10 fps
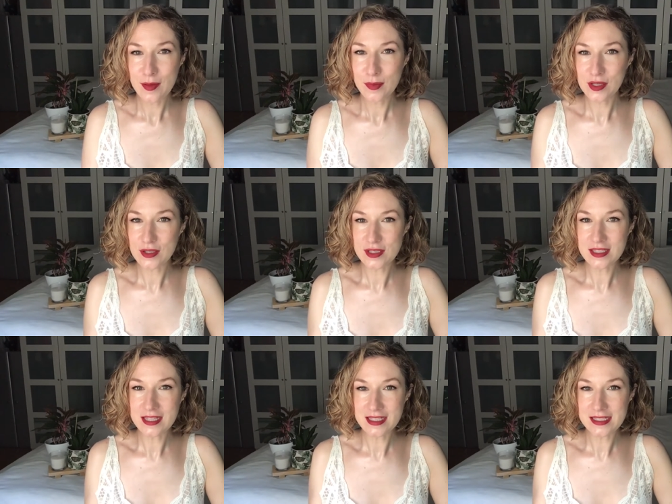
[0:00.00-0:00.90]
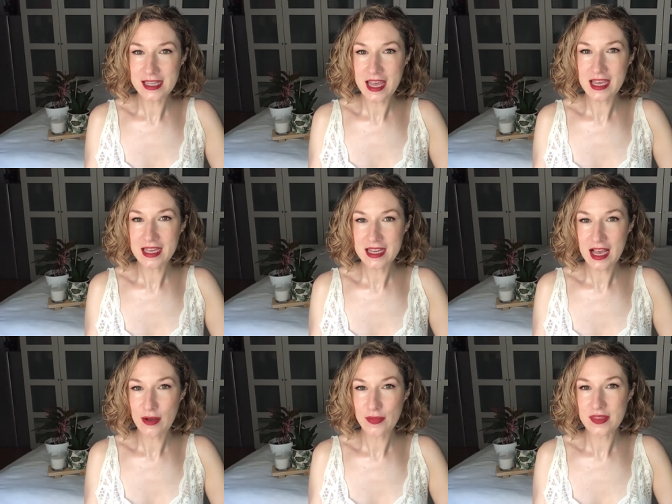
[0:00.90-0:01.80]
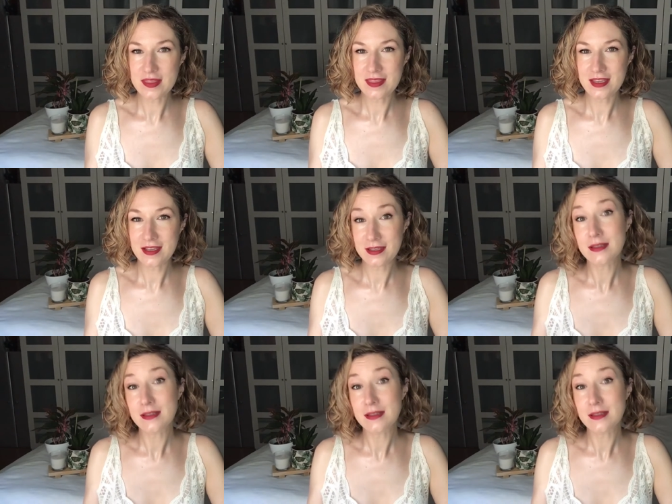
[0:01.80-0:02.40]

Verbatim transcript: because it has taken out the